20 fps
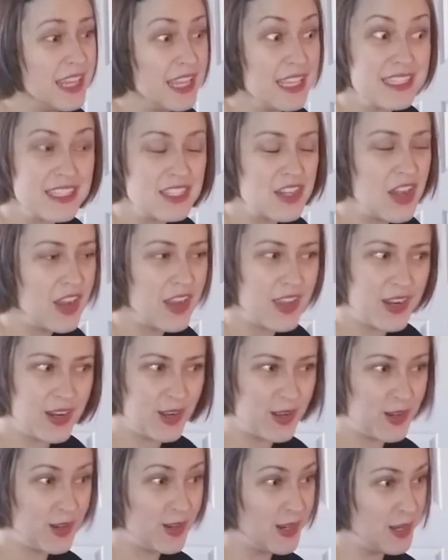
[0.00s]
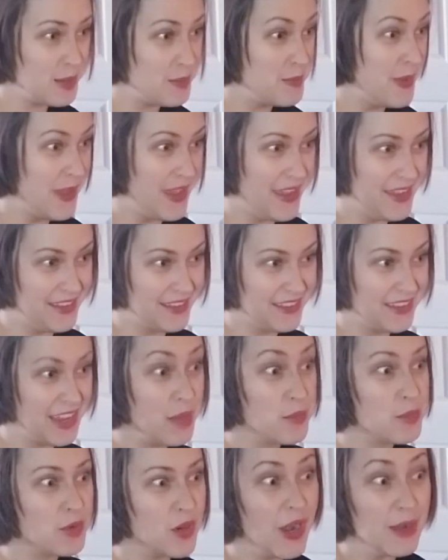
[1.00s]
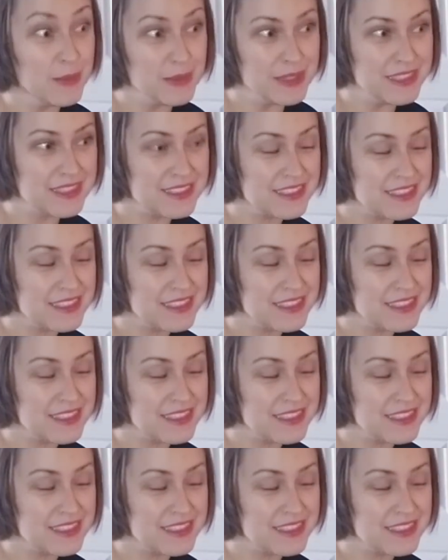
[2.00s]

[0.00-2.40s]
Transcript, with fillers: It's not gonna hurt a bit. I promise.